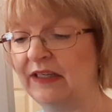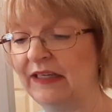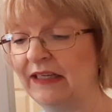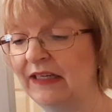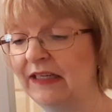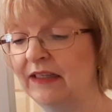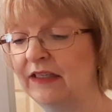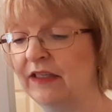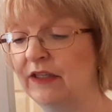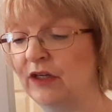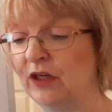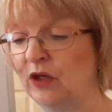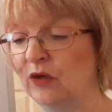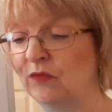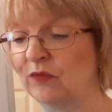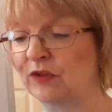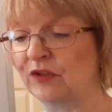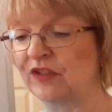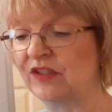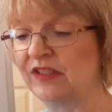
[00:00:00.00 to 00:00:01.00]
in and
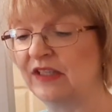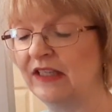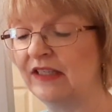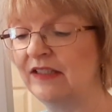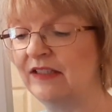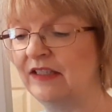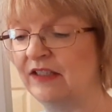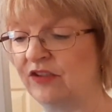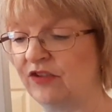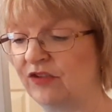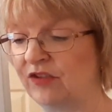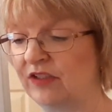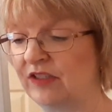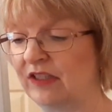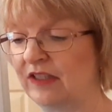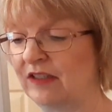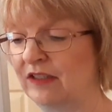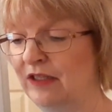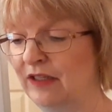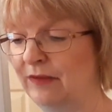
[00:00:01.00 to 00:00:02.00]
over said District
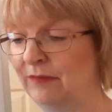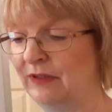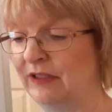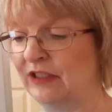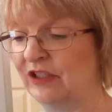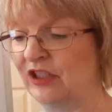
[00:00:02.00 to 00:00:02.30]
of Columbia